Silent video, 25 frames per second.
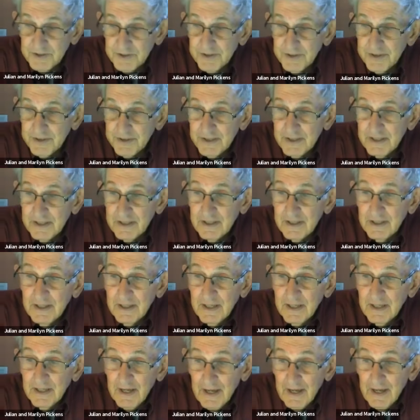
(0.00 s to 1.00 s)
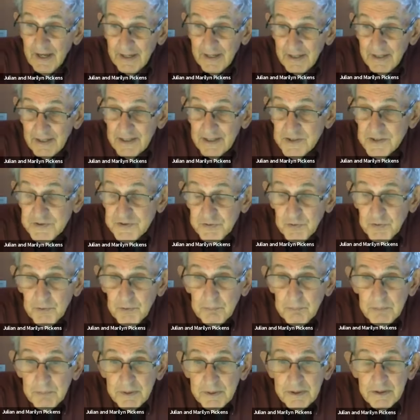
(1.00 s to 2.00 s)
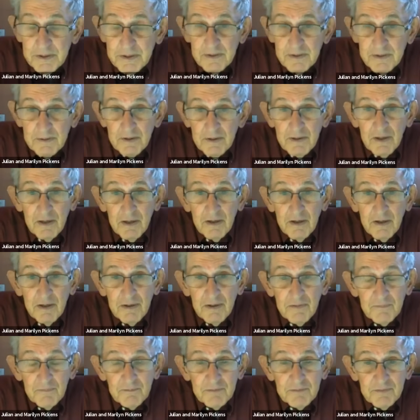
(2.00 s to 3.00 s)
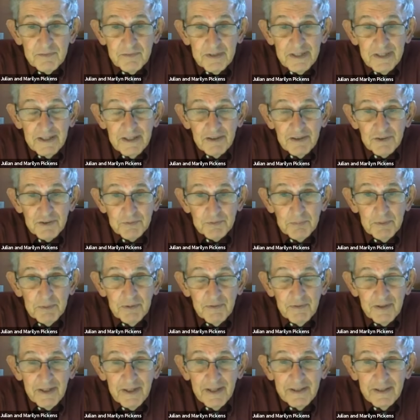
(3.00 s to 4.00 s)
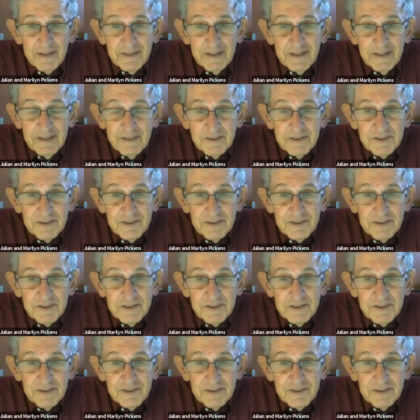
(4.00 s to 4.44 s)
today, at least for me, tells me that I need to